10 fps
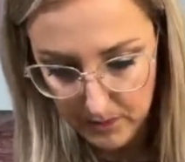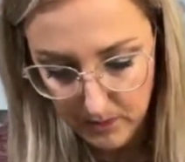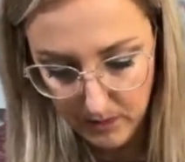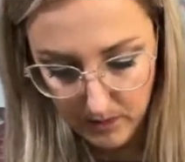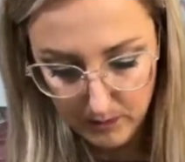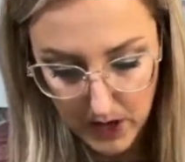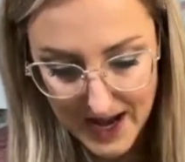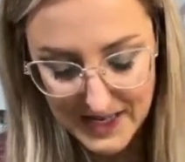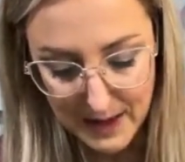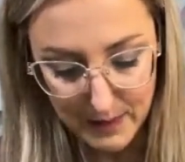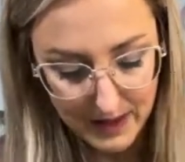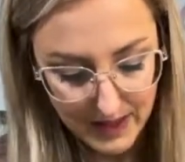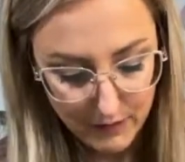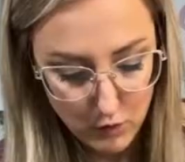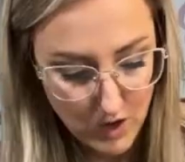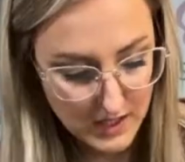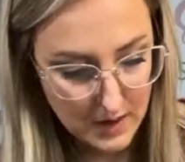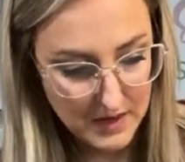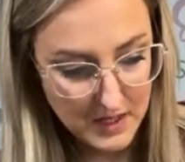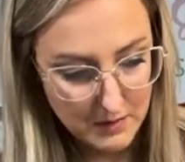But typically, if you want something
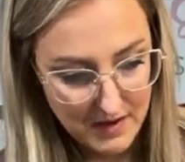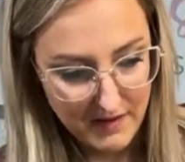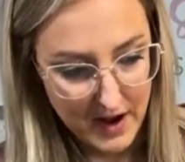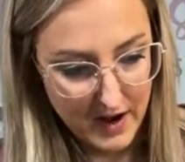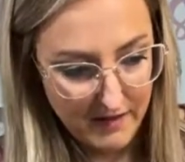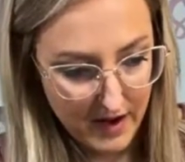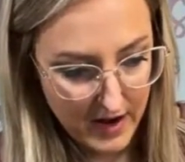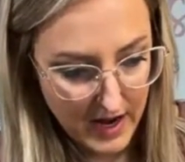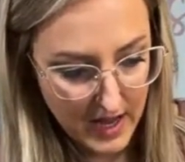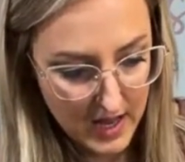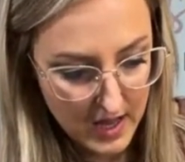to be very, very